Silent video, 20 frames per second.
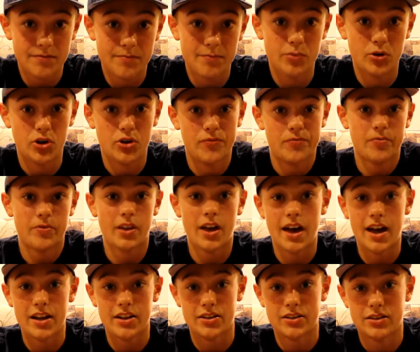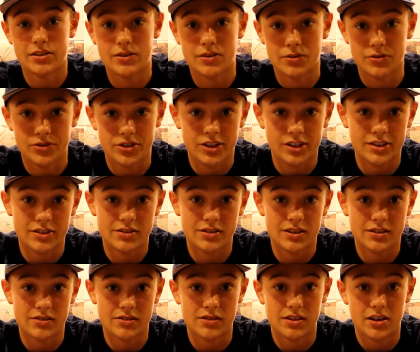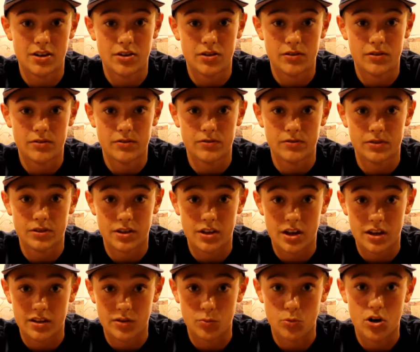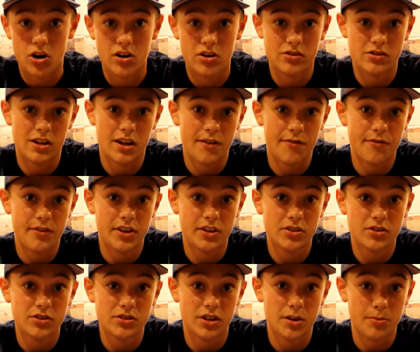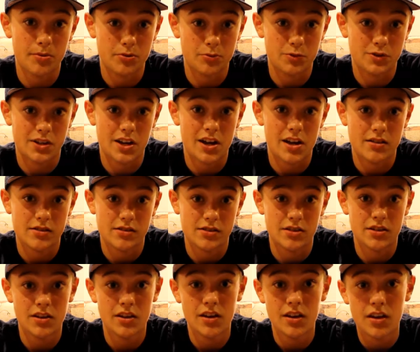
but I don't think it's necessary on the waters I fish up in Wisconsin.